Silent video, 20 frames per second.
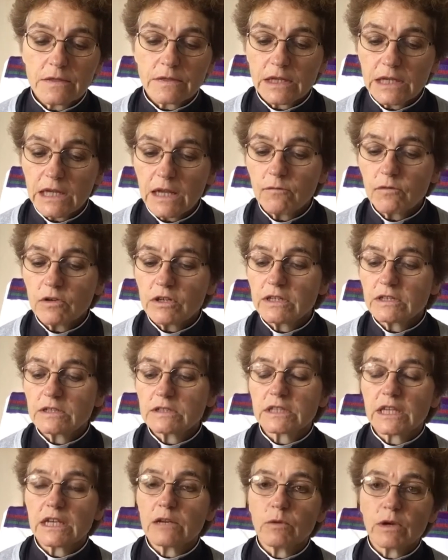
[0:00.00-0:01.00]
the
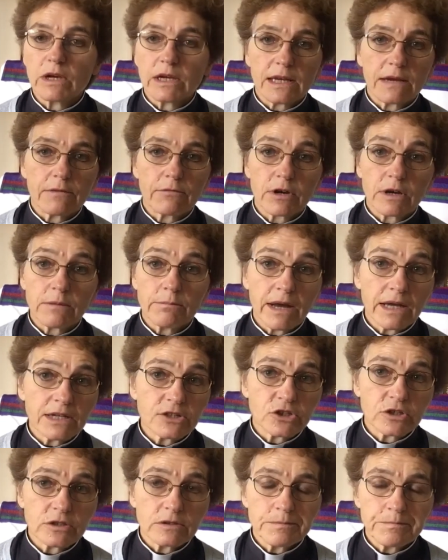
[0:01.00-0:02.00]
loveliest thing we could ever
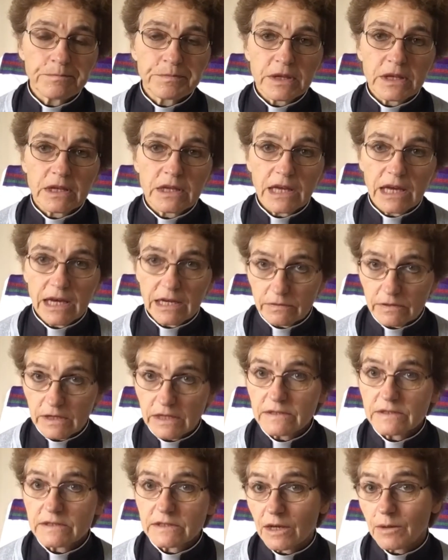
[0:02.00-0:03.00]
imagine, and
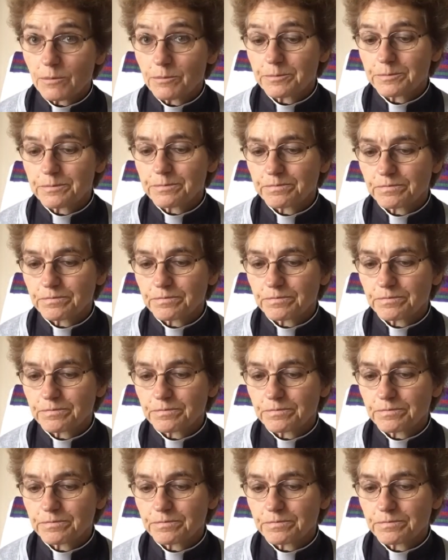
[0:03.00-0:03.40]
then some.